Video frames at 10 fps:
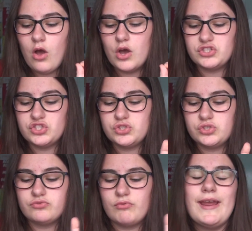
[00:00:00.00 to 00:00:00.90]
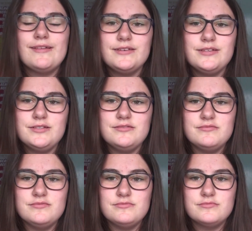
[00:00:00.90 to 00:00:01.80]

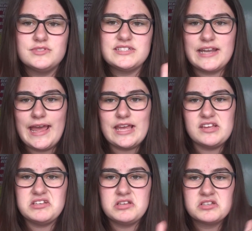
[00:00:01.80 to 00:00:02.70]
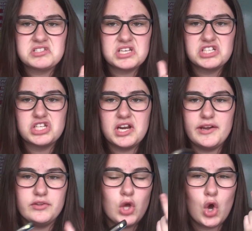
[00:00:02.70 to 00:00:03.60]
Australian Slang
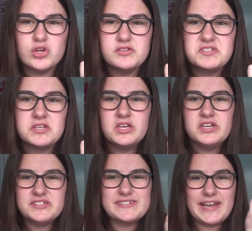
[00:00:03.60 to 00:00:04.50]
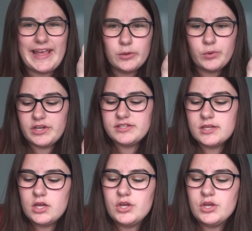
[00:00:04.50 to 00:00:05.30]
Dictionary, or the Oz Slang Words.